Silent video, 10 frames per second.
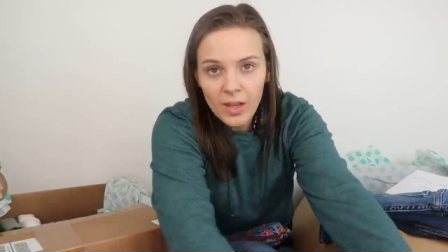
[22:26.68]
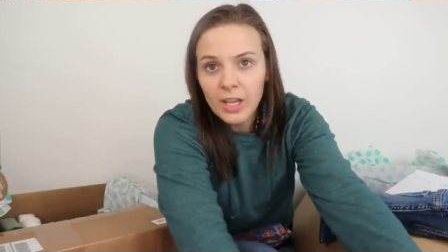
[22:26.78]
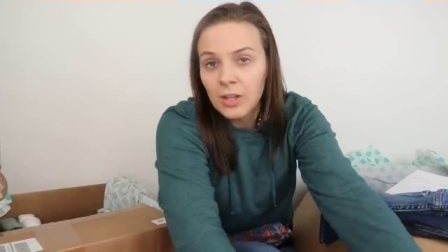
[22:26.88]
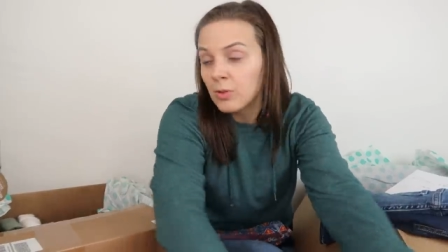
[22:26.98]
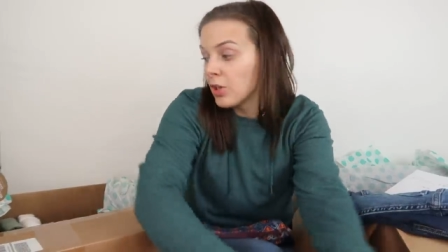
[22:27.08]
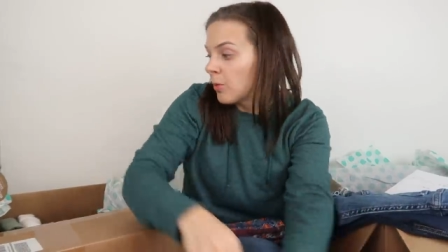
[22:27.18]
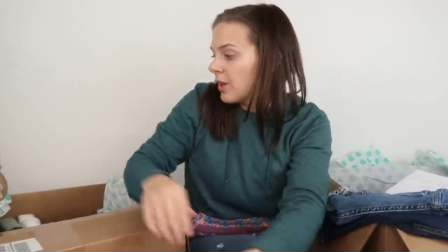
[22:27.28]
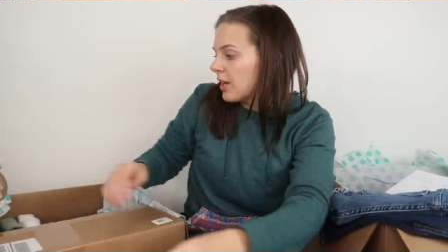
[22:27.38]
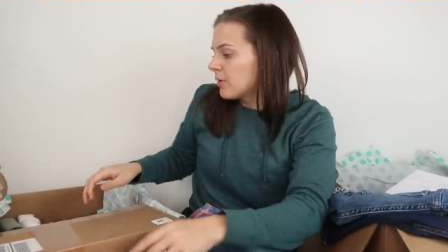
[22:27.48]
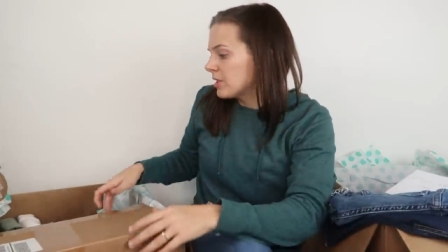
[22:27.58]
Again, we know
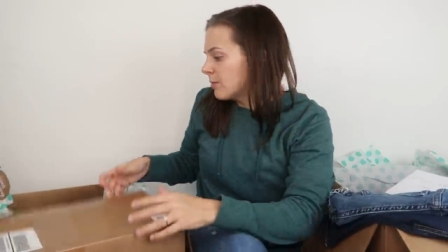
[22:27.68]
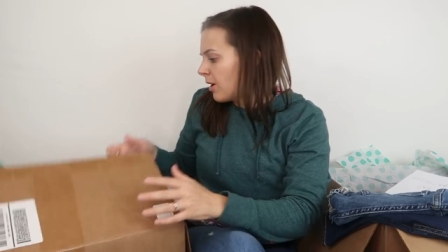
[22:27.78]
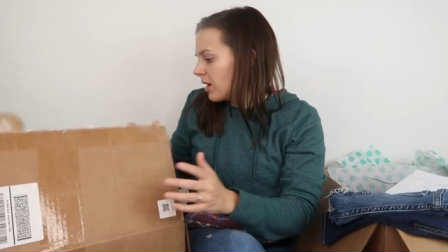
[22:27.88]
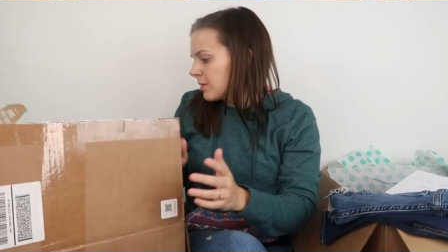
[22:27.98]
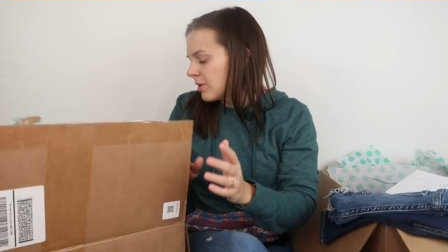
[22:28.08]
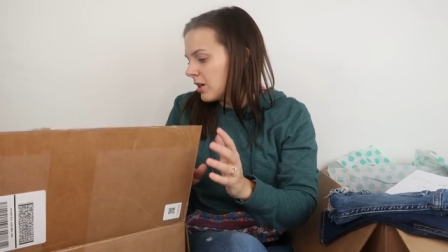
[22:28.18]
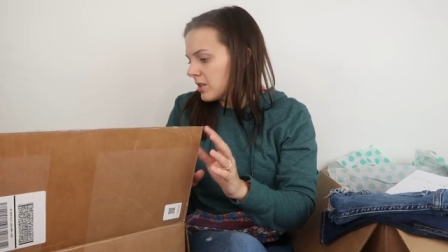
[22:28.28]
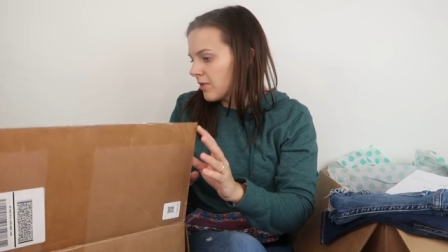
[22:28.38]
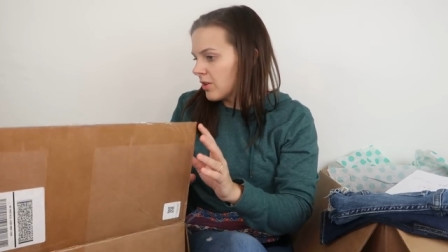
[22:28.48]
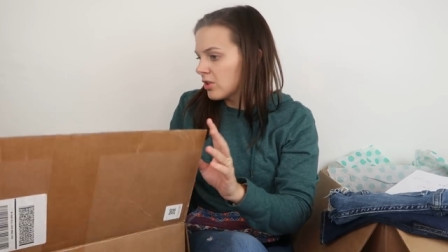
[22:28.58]
why that was in the box
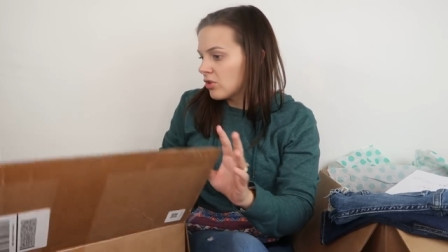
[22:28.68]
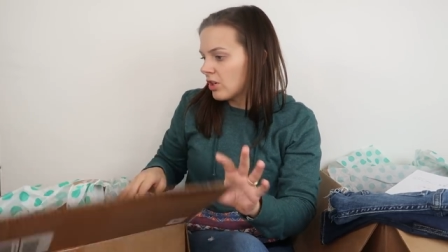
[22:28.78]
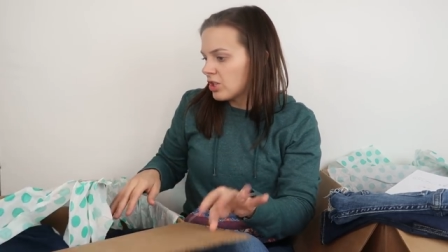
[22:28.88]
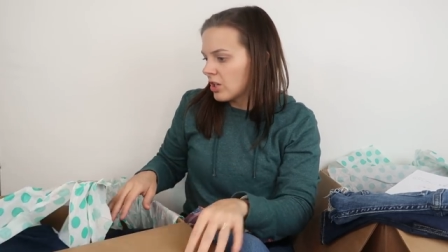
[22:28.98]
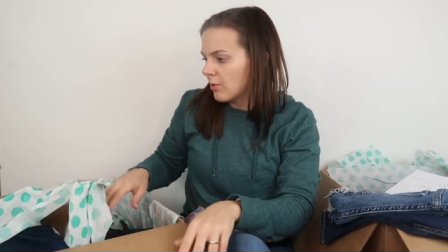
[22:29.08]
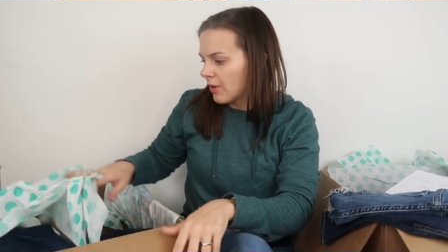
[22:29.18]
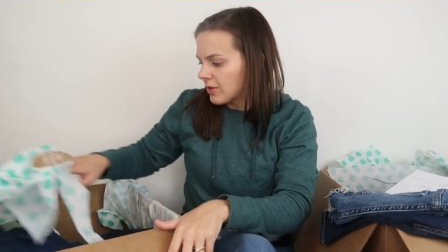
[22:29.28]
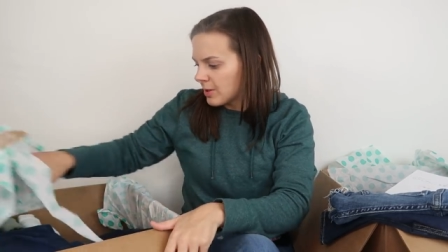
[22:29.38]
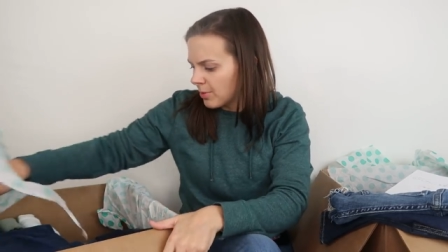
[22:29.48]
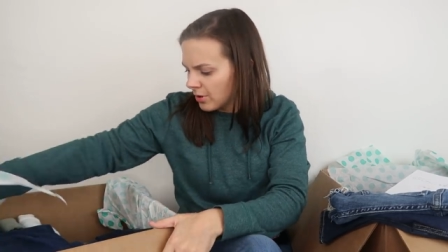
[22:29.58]
because of the stretching around
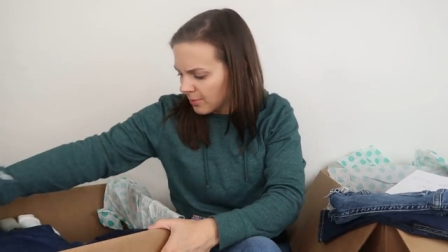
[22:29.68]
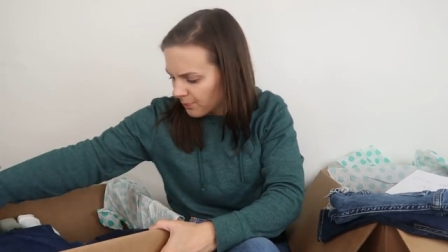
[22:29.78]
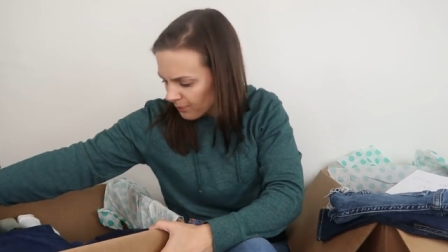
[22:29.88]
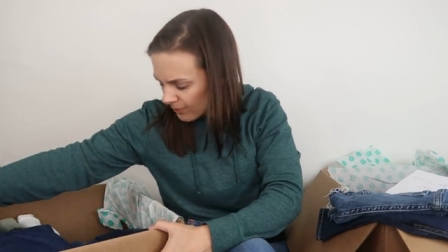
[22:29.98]
the zipper.